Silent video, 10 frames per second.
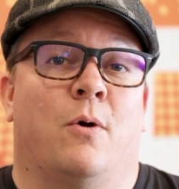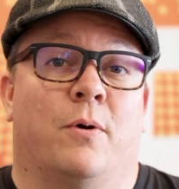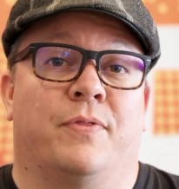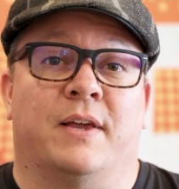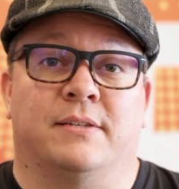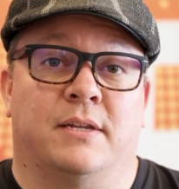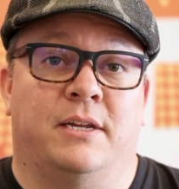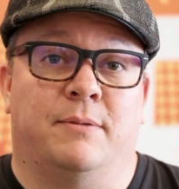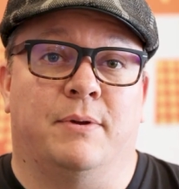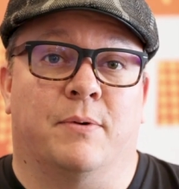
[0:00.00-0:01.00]
or things that
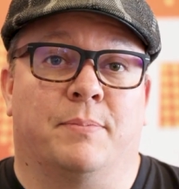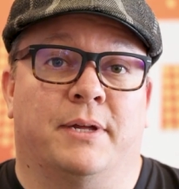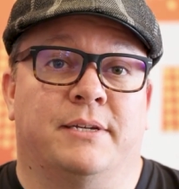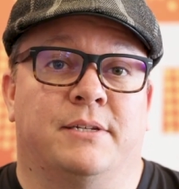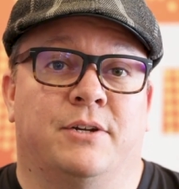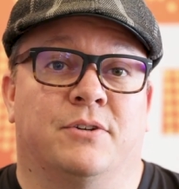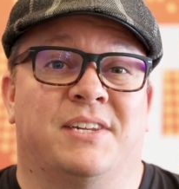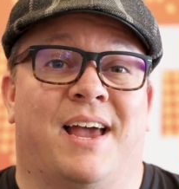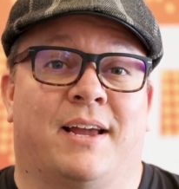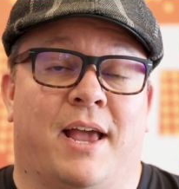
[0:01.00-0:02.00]
need to be replaced in your
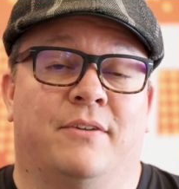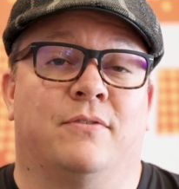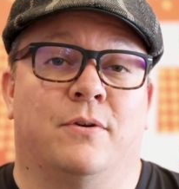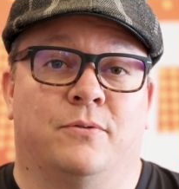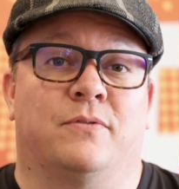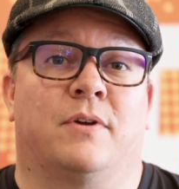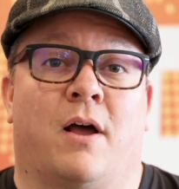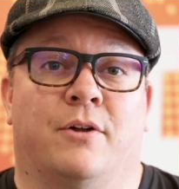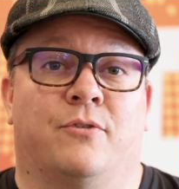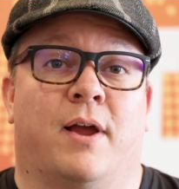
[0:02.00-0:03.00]
stack as those
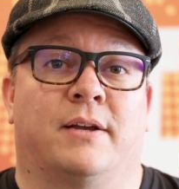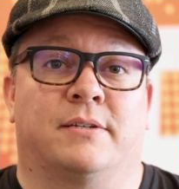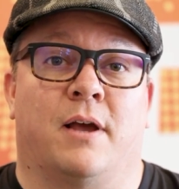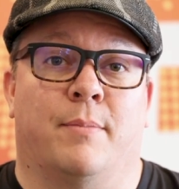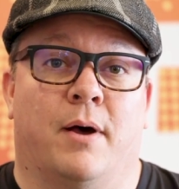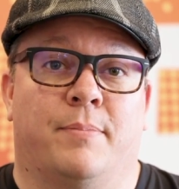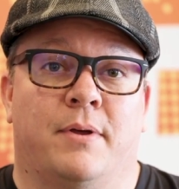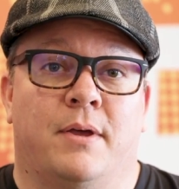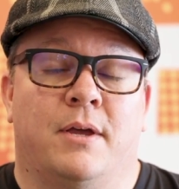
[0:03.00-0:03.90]
contracts come up.